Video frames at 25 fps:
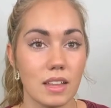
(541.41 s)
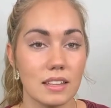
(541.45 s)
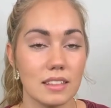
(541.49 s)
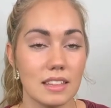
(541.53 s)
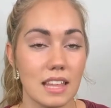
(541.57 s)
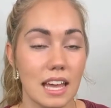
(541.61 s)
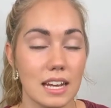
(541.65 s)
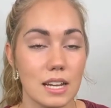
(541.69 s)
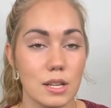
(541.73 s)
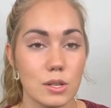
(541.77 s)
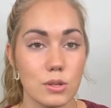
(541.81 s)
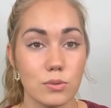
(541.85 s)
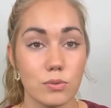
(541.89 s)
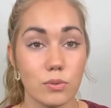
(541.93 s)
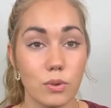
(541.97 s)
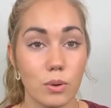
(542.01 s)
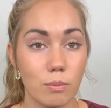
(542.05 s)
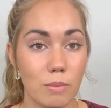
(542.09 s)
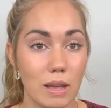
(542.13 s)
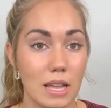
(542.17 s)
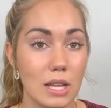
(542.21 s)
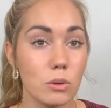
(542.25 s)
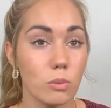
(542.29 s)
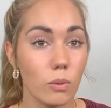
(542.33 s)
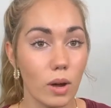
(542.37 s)
that is
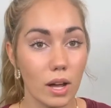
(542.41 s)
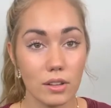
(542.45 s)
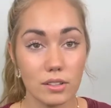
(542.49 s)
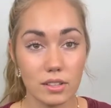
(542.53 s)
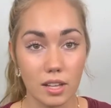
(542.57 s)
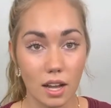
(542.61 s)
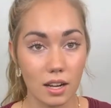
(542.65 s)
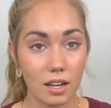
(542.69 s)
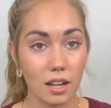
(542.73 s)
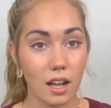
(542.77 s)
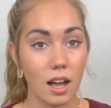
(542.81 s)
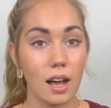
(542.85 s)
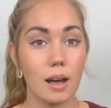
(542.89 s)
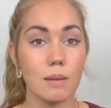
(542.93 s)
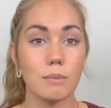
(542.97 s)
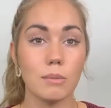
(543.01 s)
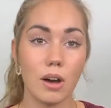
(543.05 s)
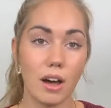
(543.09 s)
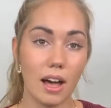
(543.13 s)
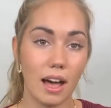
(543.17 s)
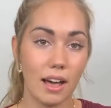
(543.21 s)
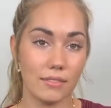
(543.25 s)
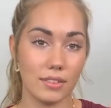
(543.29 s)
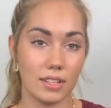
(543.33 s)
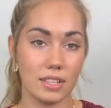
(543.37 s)
romainwell.com. I'll
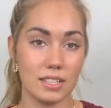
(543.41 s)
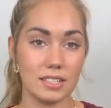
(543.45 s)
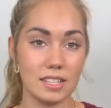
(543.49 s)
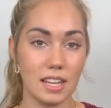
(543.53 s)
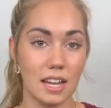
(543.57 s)
have it